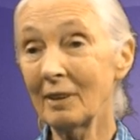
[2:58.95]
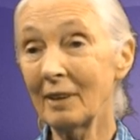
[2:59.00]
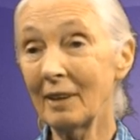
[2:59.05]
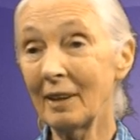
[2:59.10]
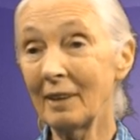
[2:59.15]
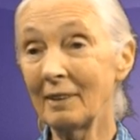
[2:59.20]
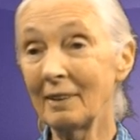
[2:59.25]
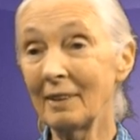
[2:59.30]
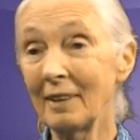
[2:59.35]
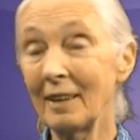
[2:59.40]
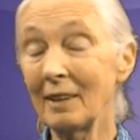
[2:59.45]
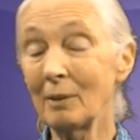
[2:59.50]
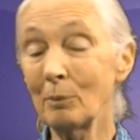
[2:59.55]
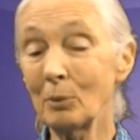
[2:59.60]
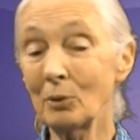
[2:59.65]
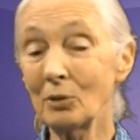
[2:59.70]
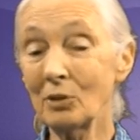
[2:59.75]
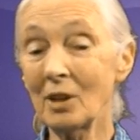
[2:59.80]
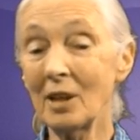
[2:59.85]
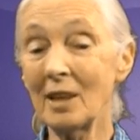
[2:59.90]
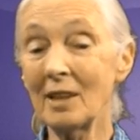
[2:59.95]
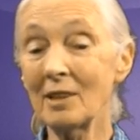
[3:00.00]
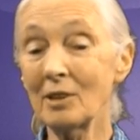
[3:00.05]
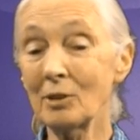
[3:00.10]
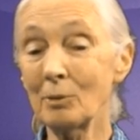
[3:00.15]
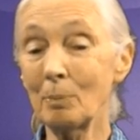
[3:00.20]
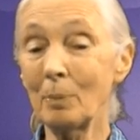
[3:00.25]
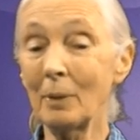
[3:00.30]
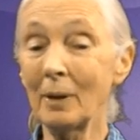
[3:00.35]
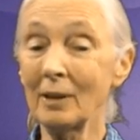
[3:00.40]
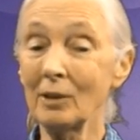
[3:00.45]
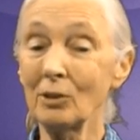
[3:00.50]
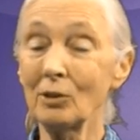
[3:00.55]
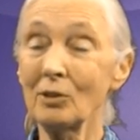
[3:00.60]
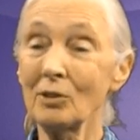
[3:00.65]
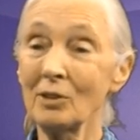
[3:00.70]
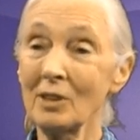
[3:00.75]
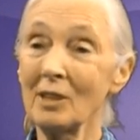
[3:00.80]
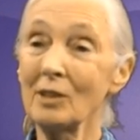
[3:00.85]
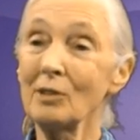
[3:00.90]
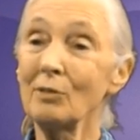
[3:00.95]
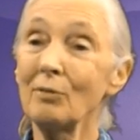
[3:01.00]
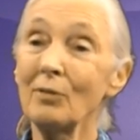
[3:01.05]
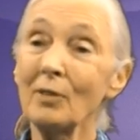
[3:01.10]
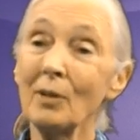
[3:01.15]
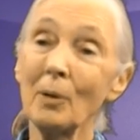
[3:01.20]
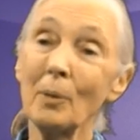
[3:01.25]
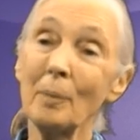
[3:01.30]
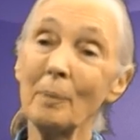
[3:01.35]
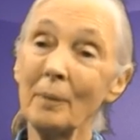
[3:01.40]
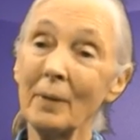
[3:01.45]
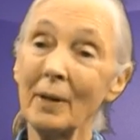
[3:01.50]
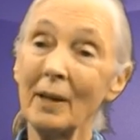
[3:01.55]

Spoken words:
and it was his pictures, his film,